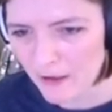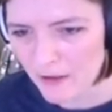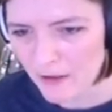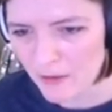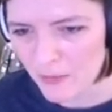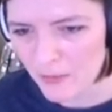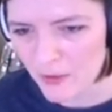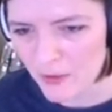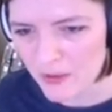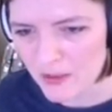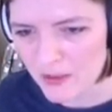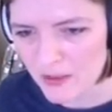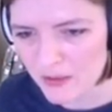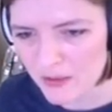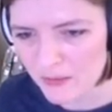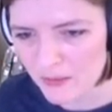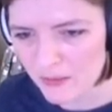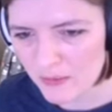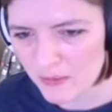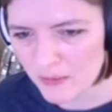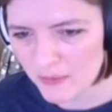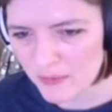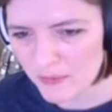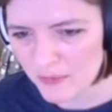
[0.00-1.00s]
Put
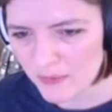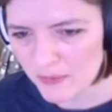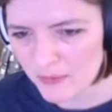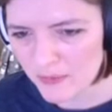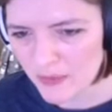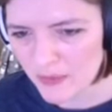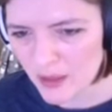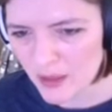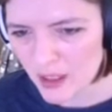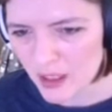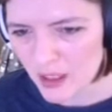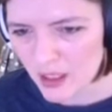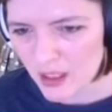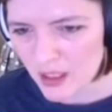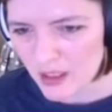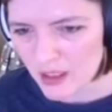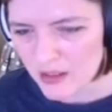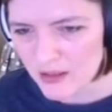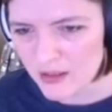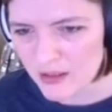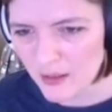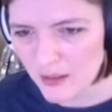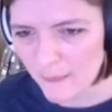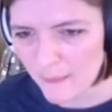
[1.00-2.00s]
some
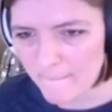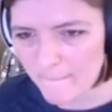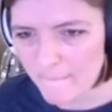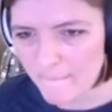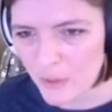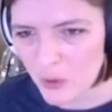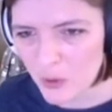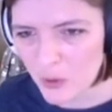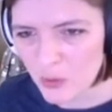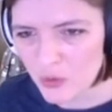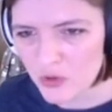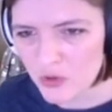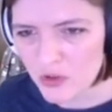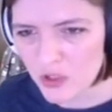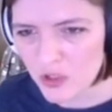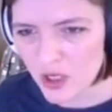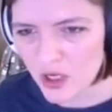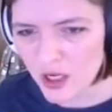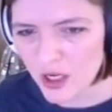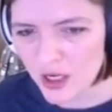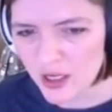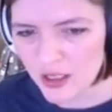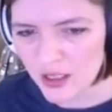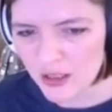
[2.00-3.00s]
boots
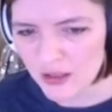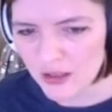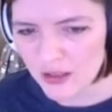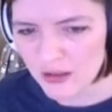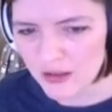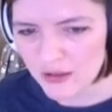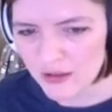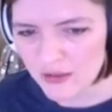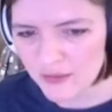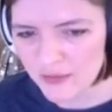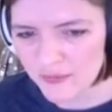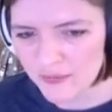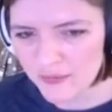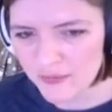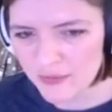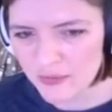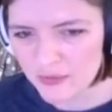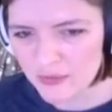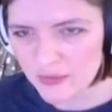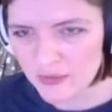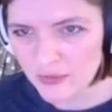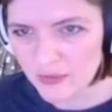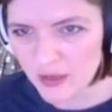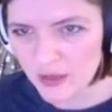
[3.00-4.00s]
on.
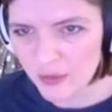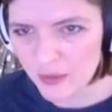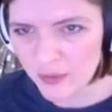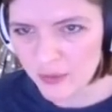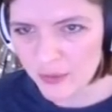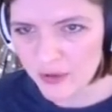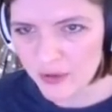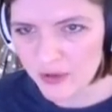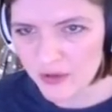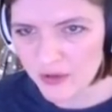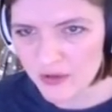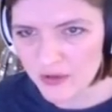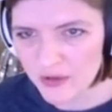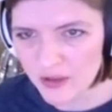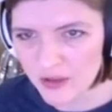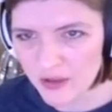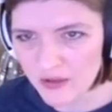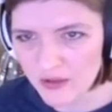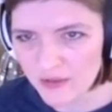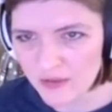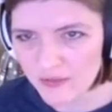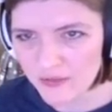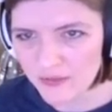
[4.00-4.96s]
Yeah, we'll put those on.